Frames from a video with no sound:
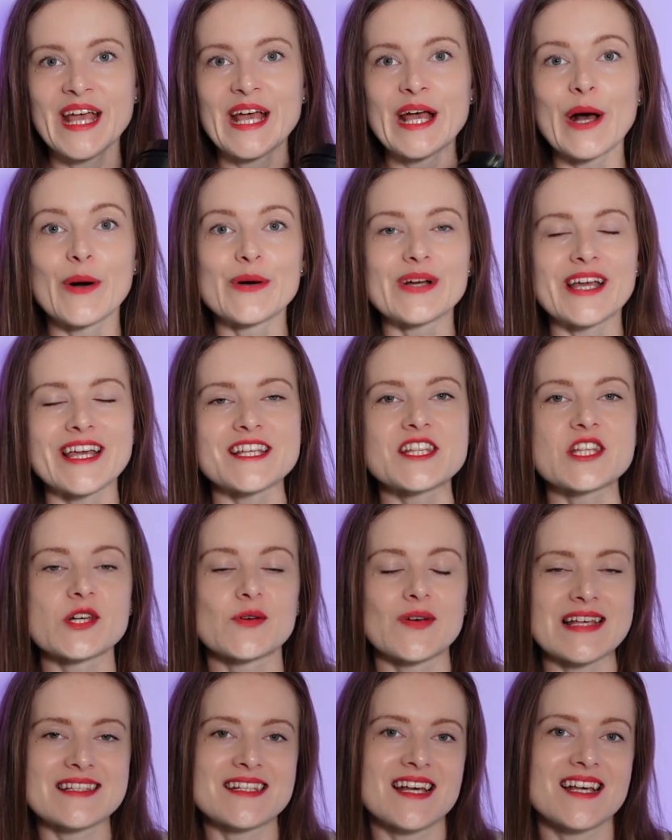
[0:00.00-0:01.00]
Okay, so
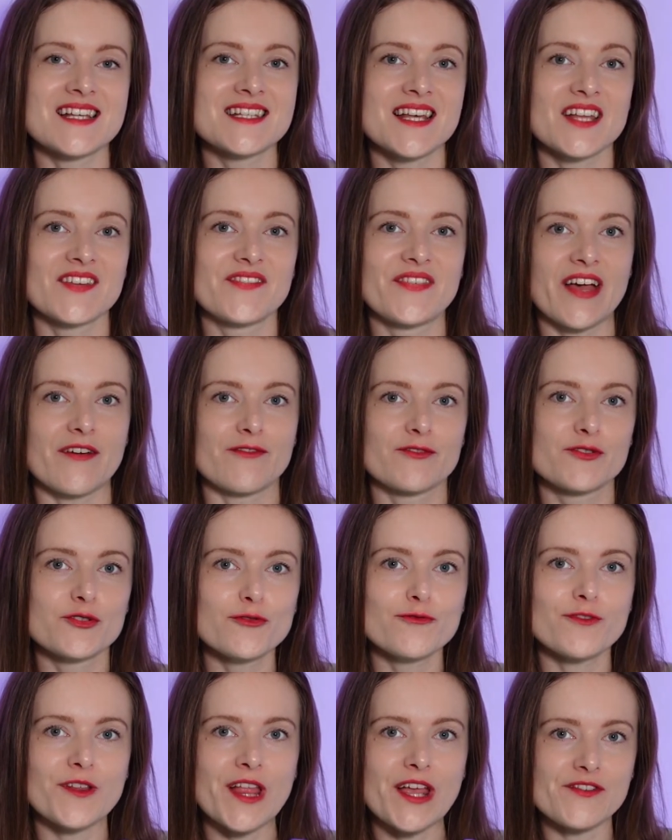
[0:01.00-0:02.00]
as I said, we have two
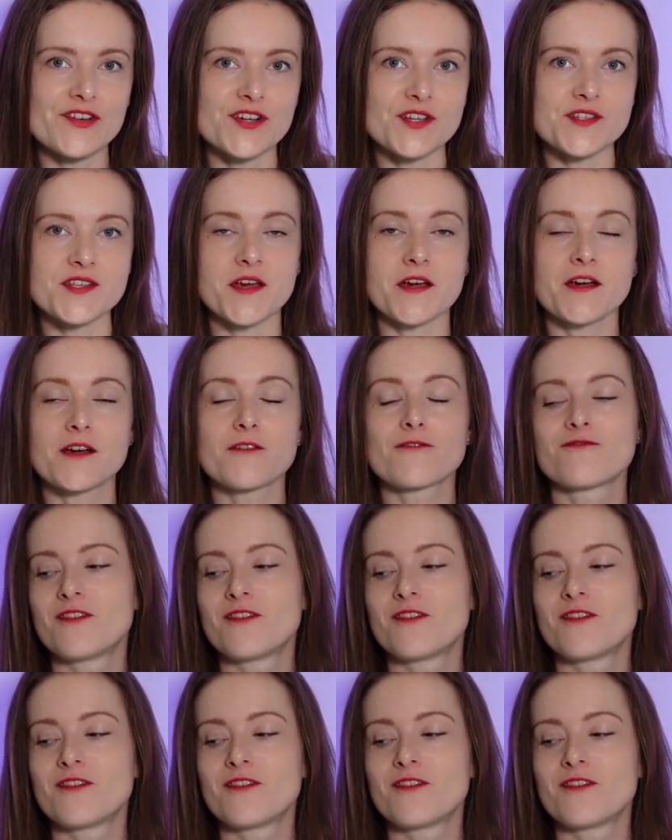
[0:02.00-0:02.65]
flavors here,